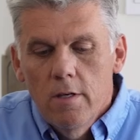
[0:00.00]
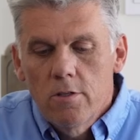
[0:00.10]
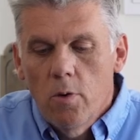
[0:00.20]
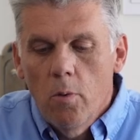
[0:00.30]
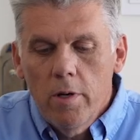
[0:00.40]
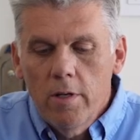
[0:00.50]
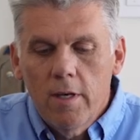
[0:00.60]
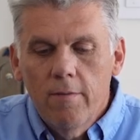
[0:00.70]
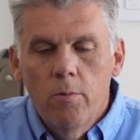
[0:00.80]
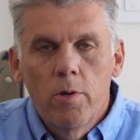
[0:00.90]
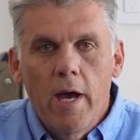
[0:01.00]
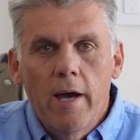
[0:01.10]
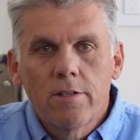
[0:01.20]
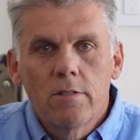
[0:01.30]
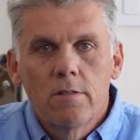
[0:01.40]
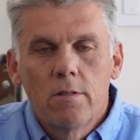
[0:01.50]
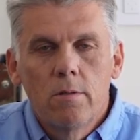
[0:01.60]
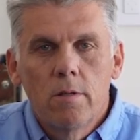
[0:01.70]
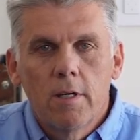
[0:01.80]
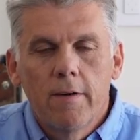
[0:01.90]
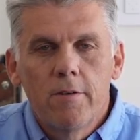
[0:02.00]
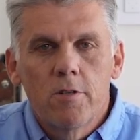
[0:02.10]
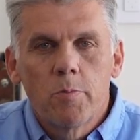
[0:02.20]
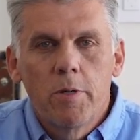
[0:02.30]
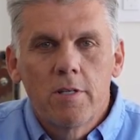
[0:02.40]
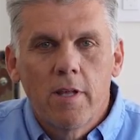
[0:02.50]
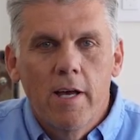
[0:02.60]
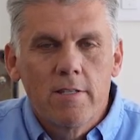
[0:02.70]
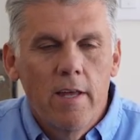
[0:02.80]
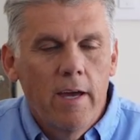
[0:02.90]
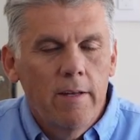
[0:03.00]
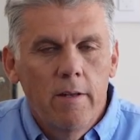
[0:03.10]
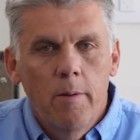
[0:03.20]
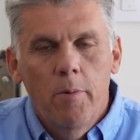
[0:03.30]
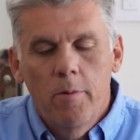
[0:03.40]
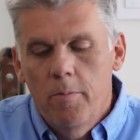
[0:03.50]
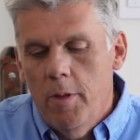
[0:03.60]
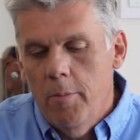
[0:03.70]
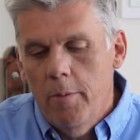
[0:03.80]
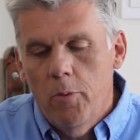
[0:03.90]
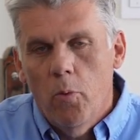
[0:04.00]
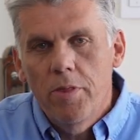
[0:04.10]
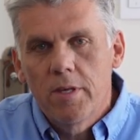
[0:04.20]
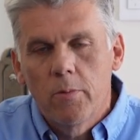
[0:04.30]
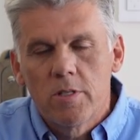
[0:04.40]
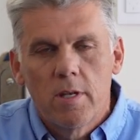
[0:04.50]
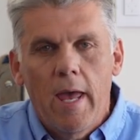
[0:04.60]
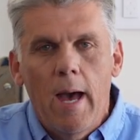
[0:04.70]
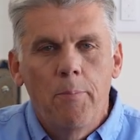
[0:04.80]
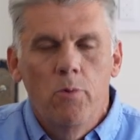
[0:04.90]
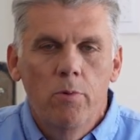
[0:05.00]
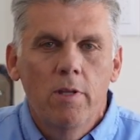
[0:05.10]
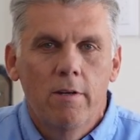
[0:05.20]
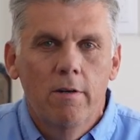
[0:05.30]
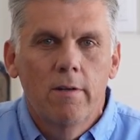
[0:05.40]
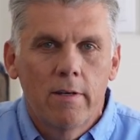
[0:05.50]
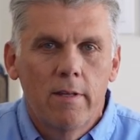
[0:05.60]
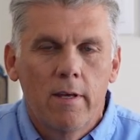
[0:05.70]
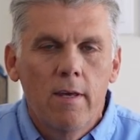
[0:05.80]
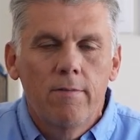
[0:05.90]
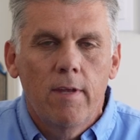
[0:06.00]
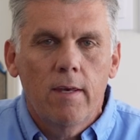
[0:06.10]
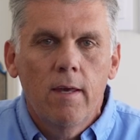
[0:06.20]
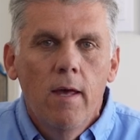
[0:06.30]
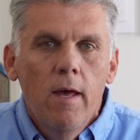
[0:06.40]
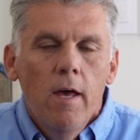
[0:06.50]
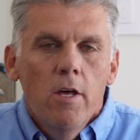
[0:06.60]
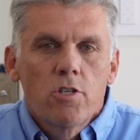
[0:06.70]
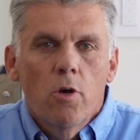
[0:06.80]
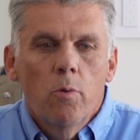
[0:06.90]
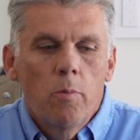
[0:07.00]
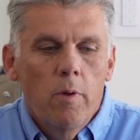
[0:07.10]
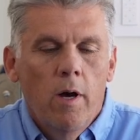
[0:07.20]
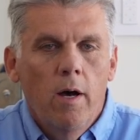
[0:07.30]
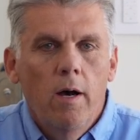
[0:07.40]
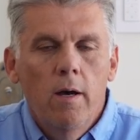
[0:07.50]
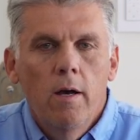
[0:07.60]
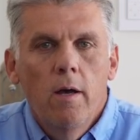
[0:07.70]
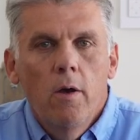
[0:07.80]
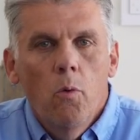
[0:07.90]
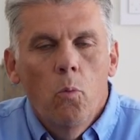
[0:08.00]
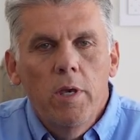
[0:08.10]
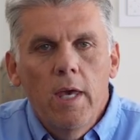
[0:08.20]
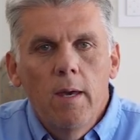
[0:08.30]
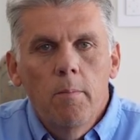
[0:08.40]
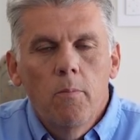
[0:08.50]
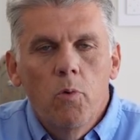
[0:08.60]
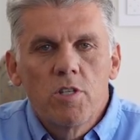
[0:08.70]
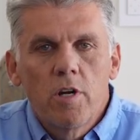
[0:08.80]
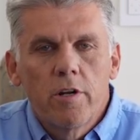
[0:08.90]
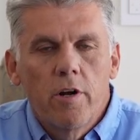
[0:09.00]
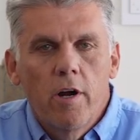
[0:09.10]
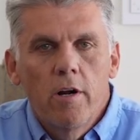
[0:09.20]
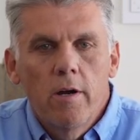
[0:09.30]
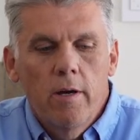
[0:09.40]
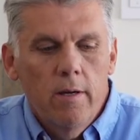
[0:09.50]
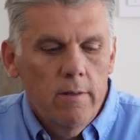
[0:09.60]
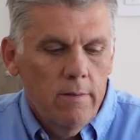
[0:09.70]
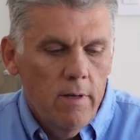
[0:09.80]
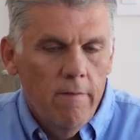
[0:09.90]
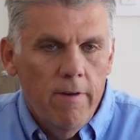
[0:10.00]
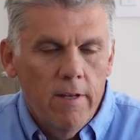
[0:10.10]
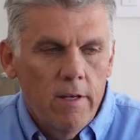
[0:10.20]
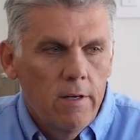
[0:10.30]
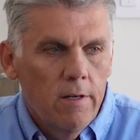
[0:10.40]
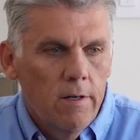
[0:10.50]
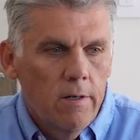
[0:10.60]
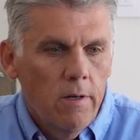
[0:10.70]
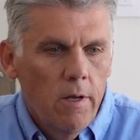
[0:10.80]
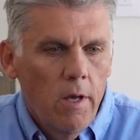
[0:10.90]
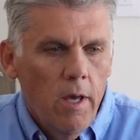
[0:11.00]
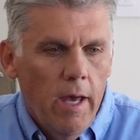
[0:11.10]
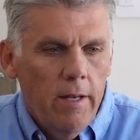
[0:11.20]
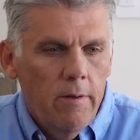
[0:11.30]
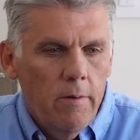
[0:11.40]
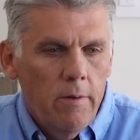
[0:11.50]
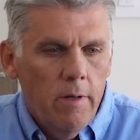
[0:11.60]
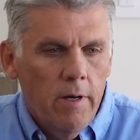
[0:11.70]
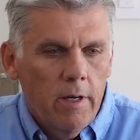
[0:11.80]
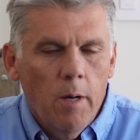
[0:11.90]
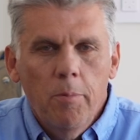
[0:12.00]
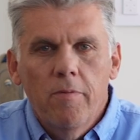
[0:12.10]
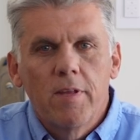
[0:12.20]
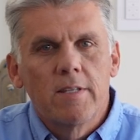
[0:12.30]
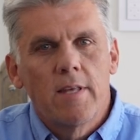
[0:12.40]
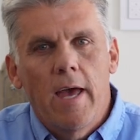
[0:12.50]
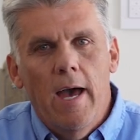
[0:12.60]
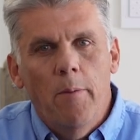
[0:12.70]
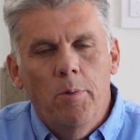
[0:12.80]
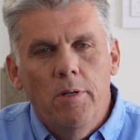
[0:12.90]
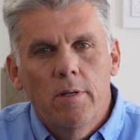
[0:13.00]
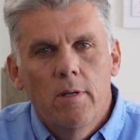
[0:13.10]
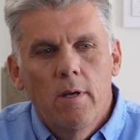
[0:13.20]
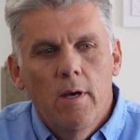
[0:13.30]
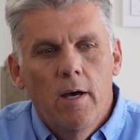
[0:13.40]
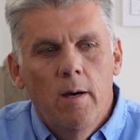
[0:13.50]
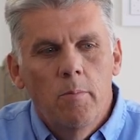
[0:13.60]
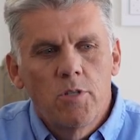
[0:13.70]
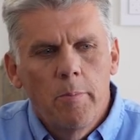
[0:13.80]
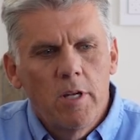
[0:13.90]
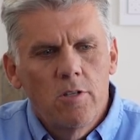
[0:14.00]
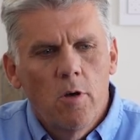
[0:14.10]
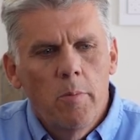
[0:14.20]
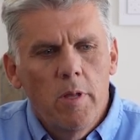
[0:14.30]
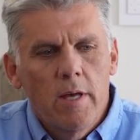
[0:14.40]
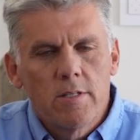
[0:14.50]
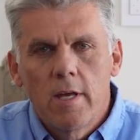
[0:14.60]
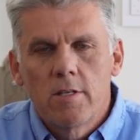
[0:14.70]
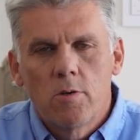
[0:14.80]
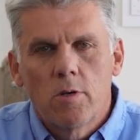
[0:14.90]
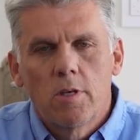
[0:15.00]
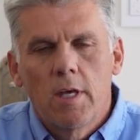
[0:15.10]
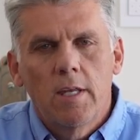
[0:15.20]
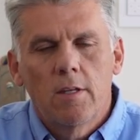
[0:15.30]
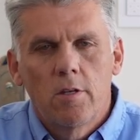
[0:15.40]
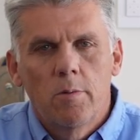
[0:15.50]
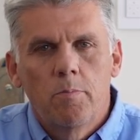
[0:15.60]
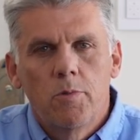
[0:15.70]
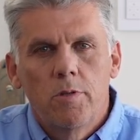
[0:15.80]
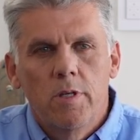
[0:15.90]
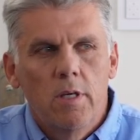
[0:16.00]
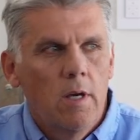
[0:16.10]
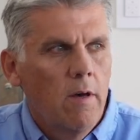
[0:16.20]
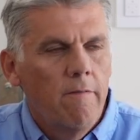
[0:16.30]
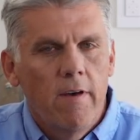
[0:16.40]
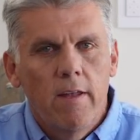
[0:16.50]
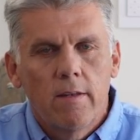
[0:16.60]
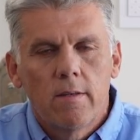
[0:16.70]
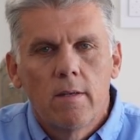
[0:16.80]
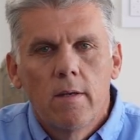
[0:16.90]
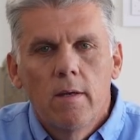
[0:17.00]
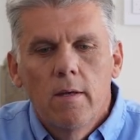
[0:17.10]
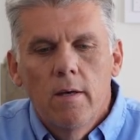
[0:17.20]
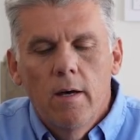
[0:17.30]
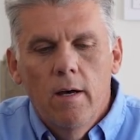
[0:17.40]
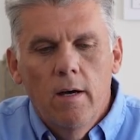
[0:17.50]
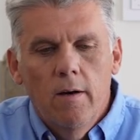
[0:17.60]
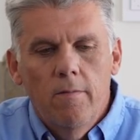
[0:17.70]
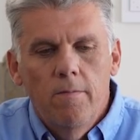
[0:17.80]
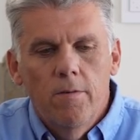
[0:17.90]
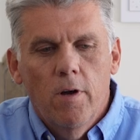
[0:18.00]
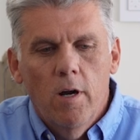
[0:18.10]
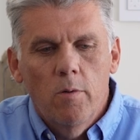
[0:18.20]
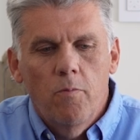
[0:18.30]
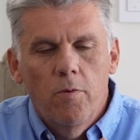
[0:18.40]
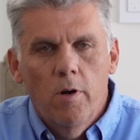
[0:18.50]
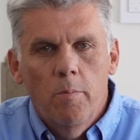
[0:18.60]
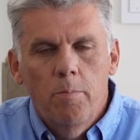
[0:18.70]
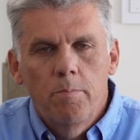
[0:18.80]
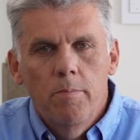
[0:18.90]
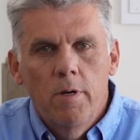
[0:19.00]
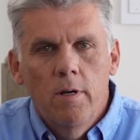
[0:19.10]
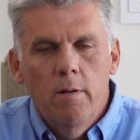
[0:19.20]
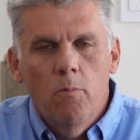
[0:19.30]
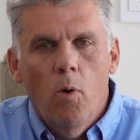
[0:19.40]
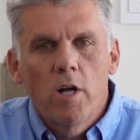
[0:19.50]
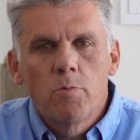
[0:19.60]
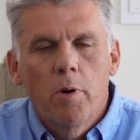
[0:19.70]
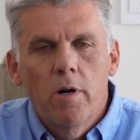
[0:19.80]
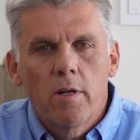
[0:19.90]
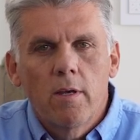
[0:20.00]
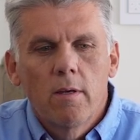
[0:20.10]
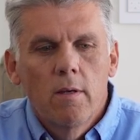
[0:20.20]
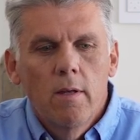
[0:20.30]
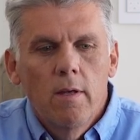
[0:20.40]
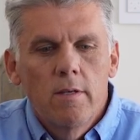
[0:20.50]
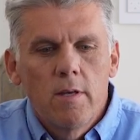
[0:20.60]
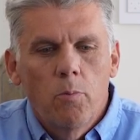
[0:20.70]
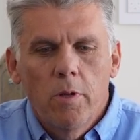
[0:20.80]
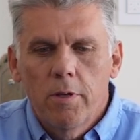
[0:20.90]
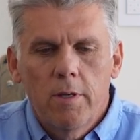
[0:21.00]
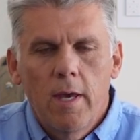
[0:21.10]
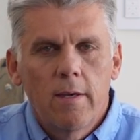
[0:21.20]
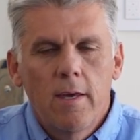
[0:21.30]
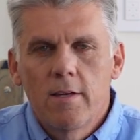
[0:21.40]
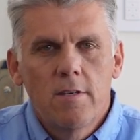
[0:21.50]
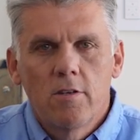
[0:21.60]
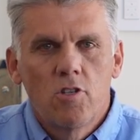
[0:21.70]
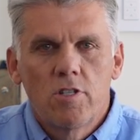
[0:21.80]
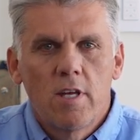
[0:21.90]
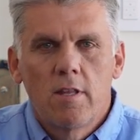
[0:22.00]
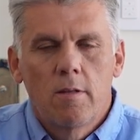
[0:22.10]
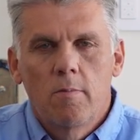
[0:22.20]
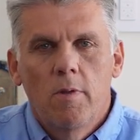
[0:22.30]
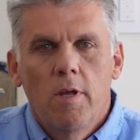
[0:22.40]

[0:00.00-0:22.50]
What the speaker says: So I wanted to give a reaction to the governor's speech last night. The number one thing was that it happened really early in the evening. So we started our event here, and a couple of things that happened. Somebody told me that as they're getting to the event for our watch party, said, well, the KSL just said that